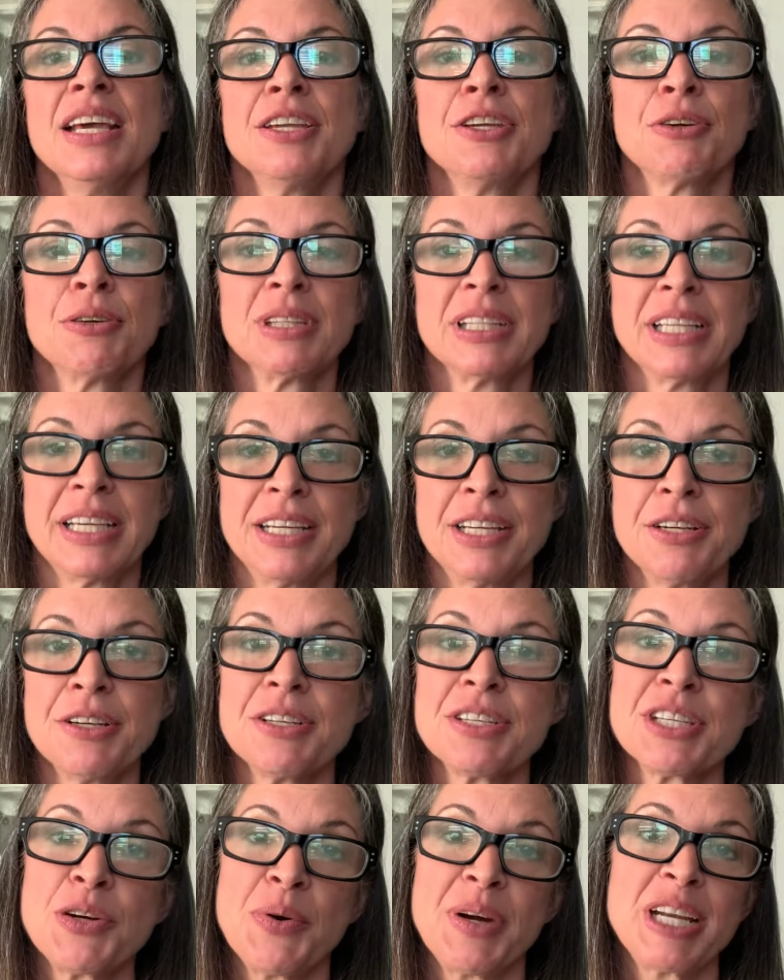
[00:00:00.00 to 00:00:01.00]
Your lender
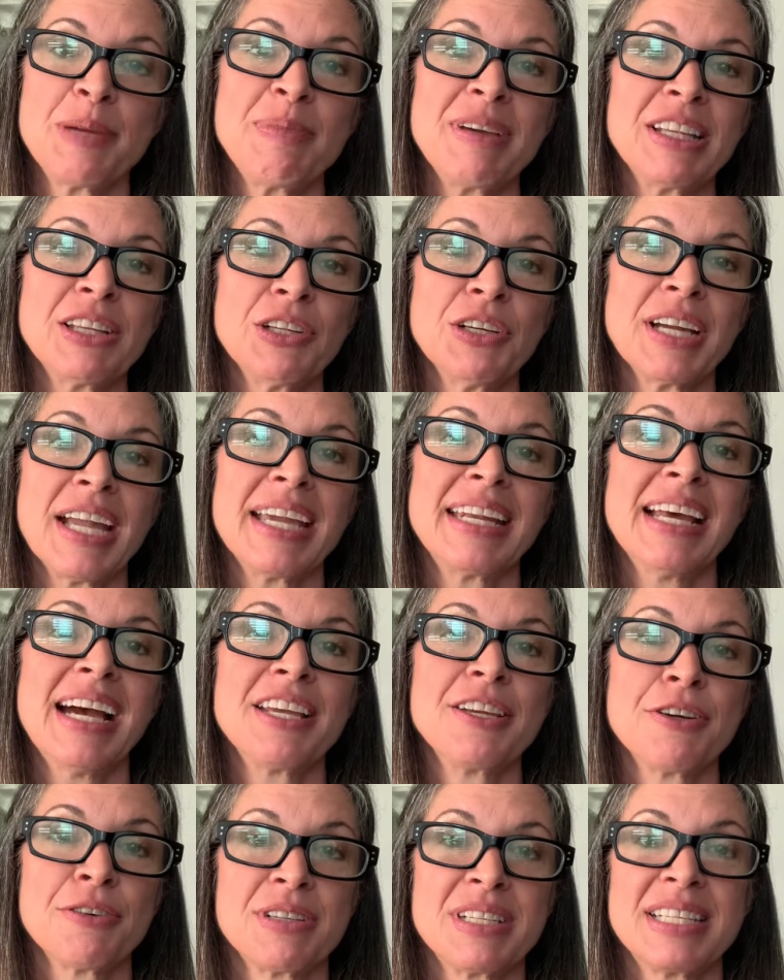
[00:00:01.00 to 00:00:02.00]
is going to be looking
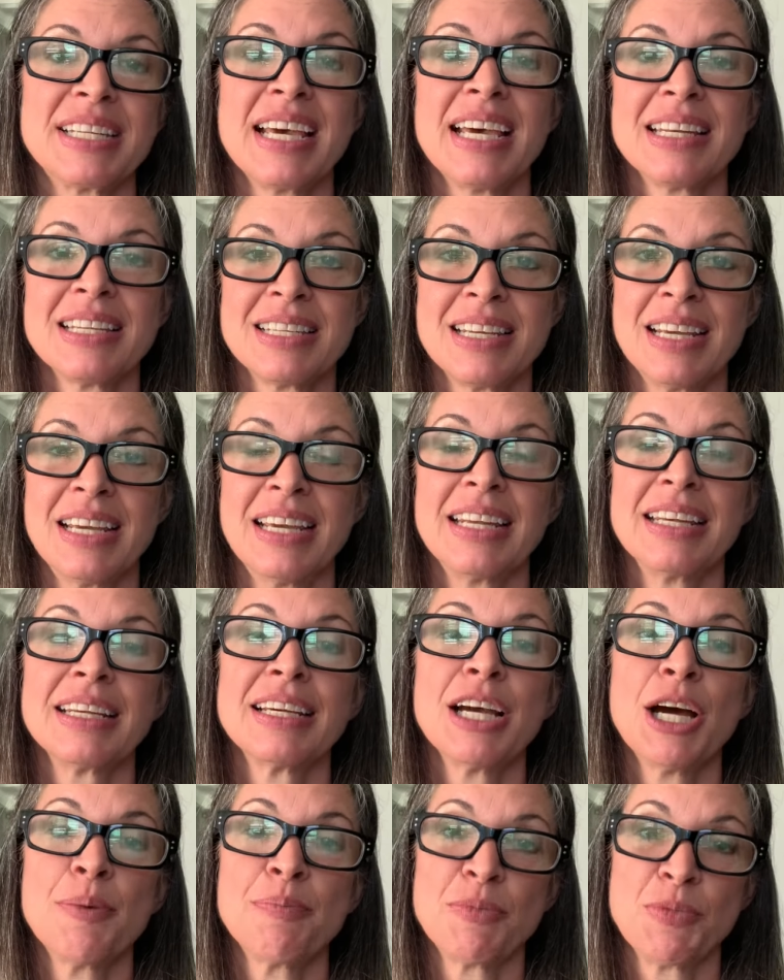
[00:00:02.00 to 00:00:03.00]
at your debt to
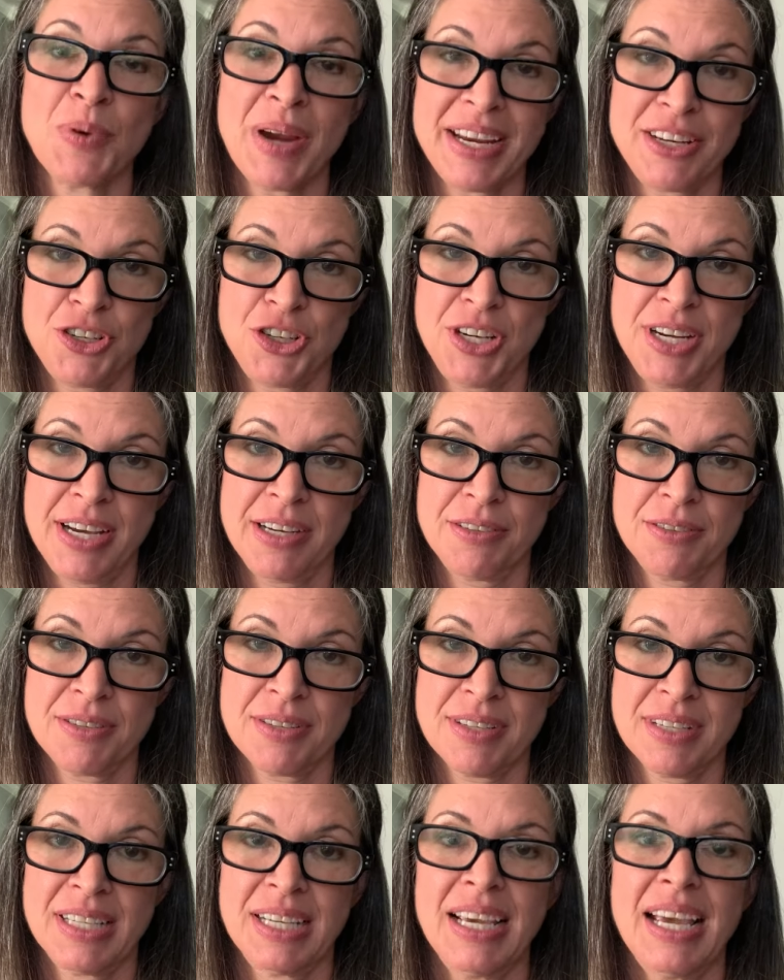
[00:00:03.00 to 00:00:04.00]
income
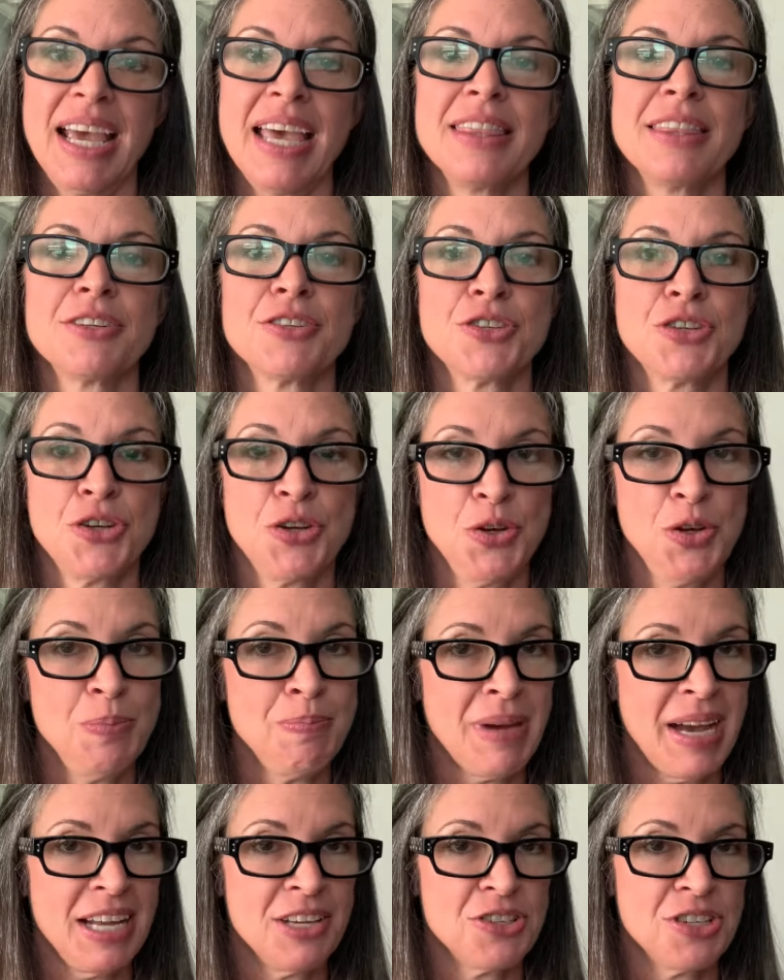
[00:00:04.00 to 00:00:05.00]
ratios, and the two
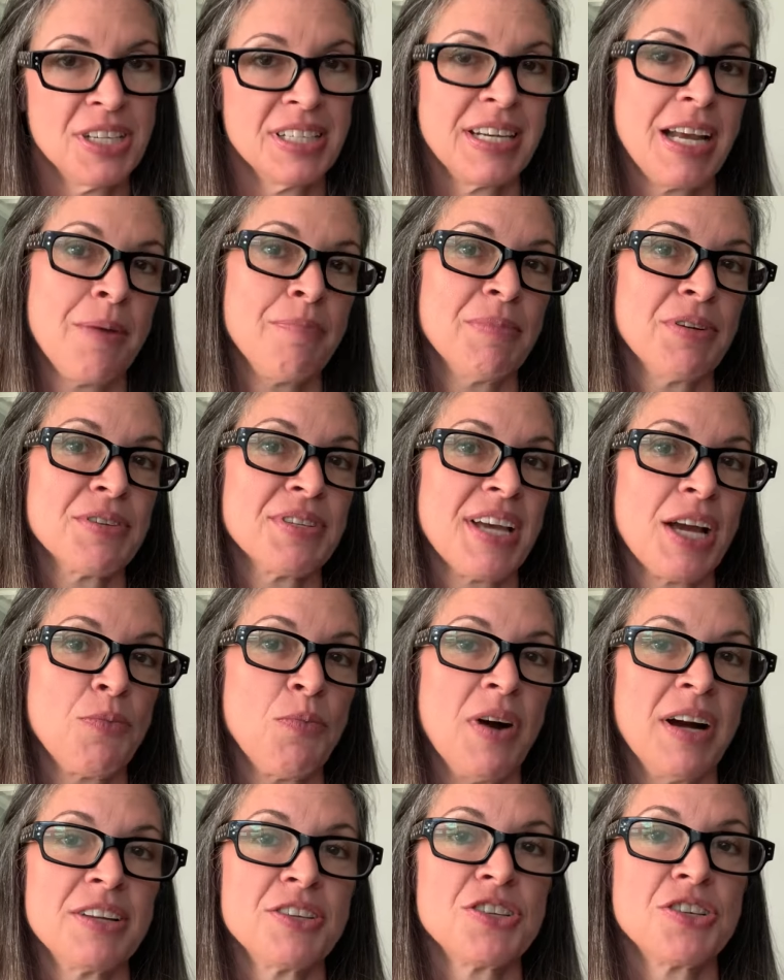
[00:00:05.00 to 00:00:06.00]
magic numbers I
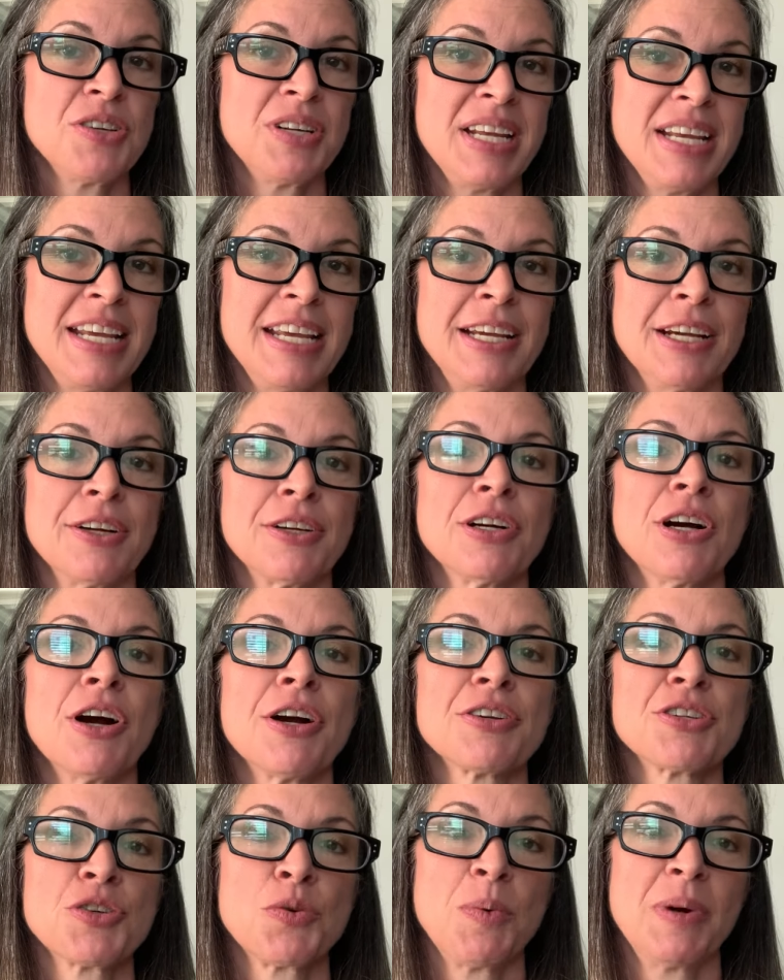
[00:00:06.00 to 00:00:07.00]
want you to hear
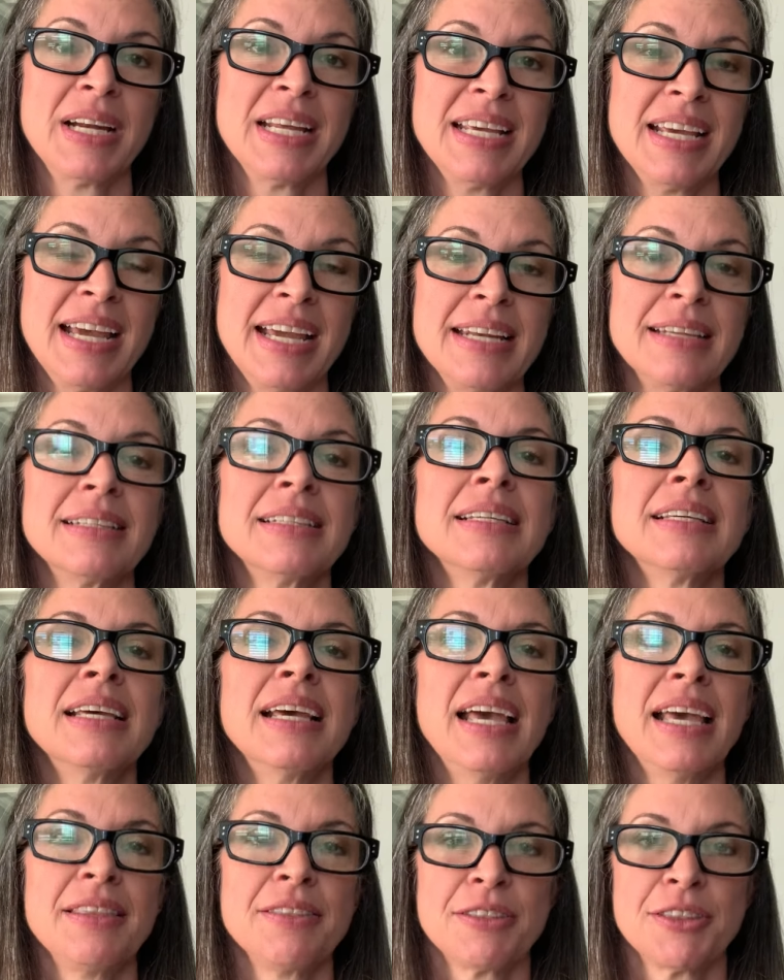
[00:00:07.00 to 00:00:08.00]
are 28
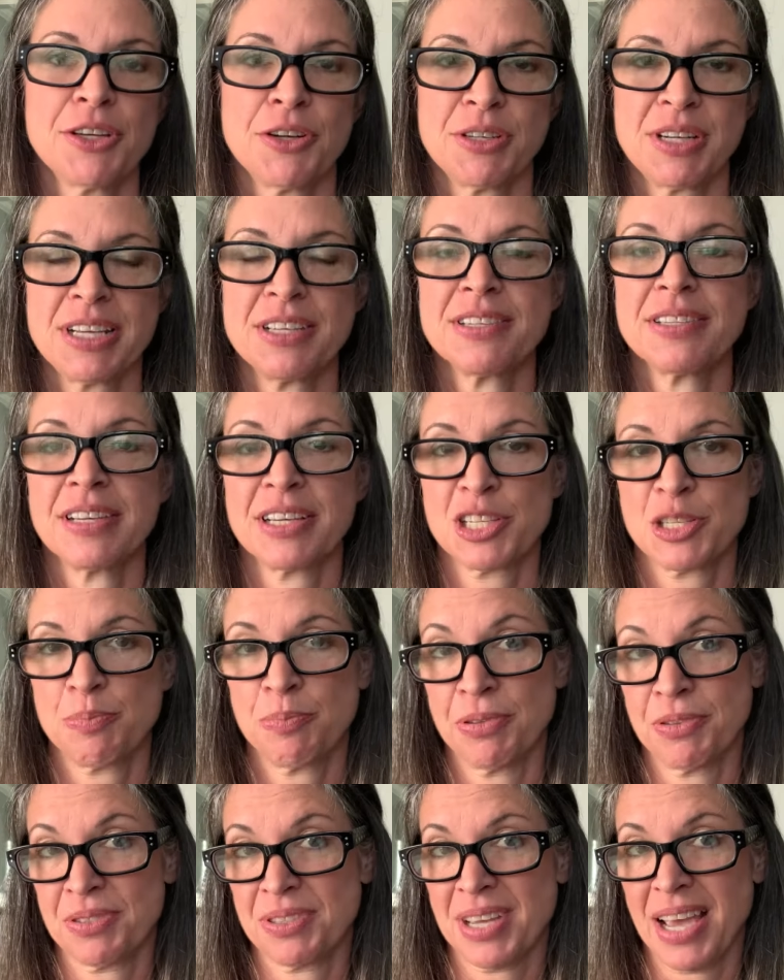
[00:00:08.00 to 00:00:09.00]
and
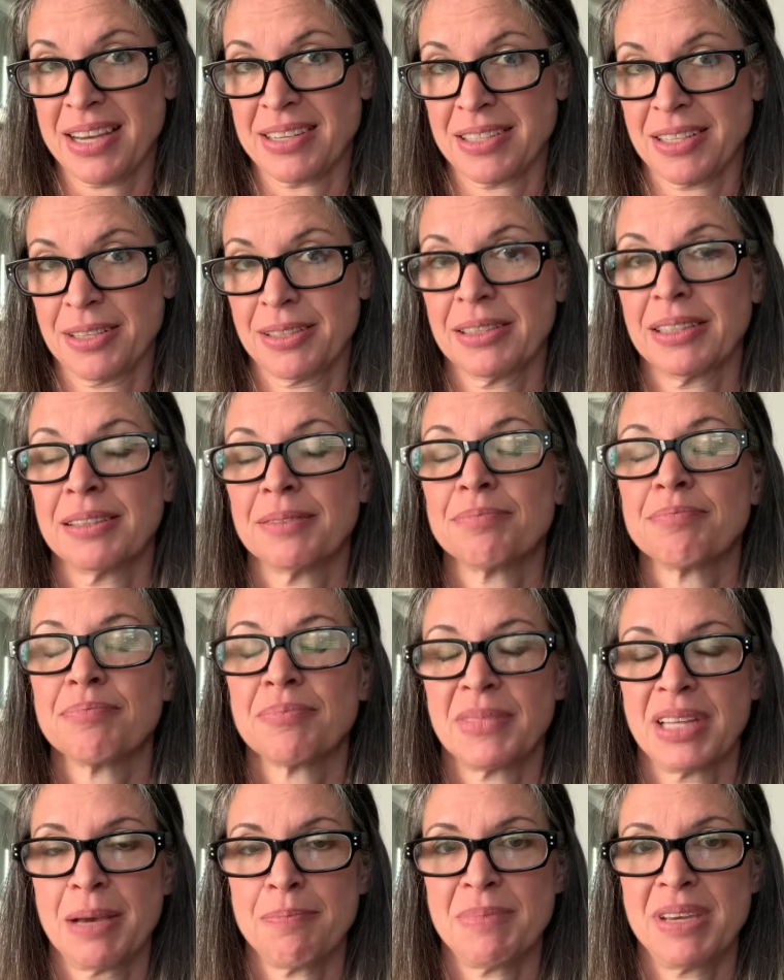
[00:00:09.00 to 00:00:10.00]
36%.
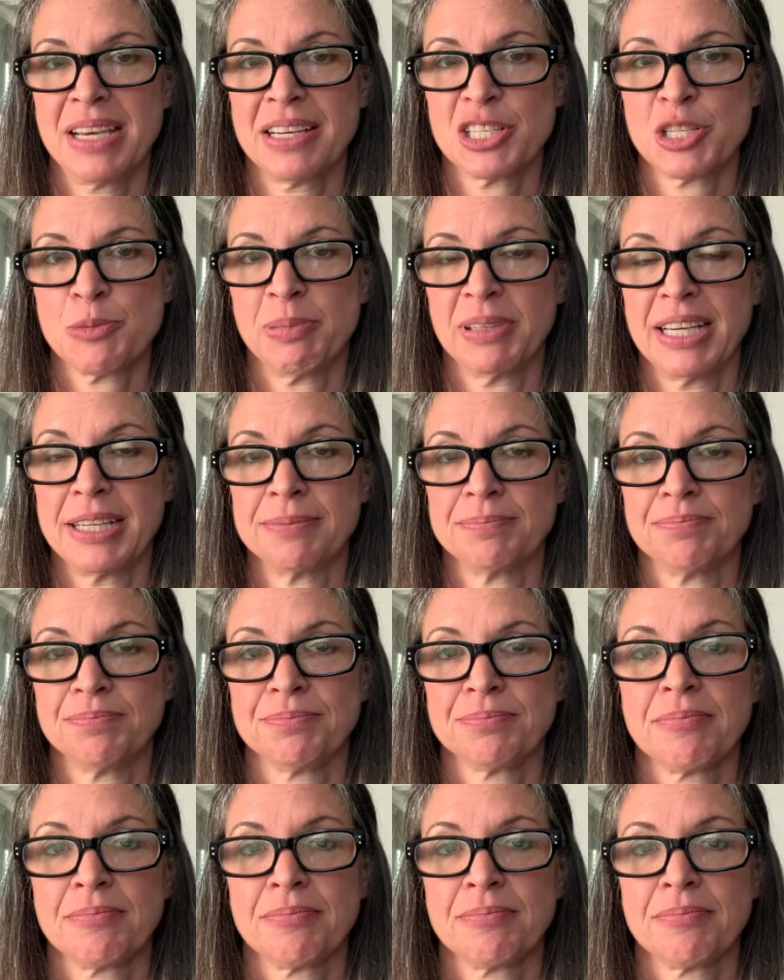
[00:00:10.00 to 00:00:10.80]
Let me explain.